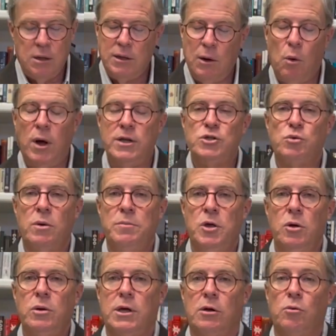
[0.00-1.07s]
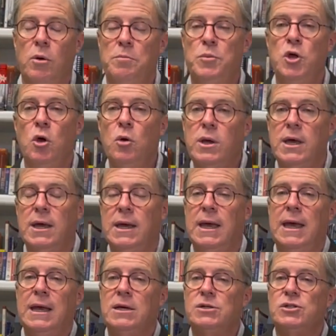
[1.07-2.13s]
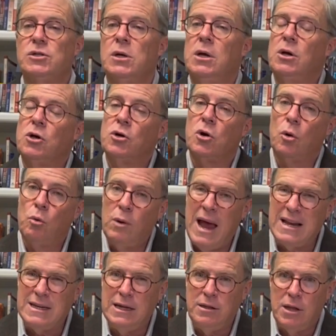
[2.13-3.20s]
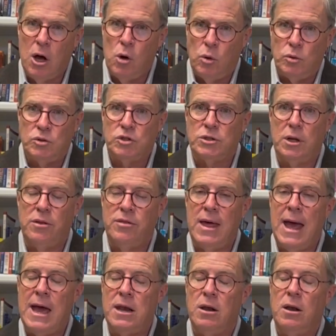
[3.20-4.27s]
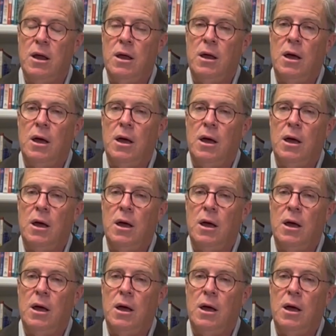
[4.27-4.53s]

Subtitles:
Now, what is rebuking? Rebuking is correcting those that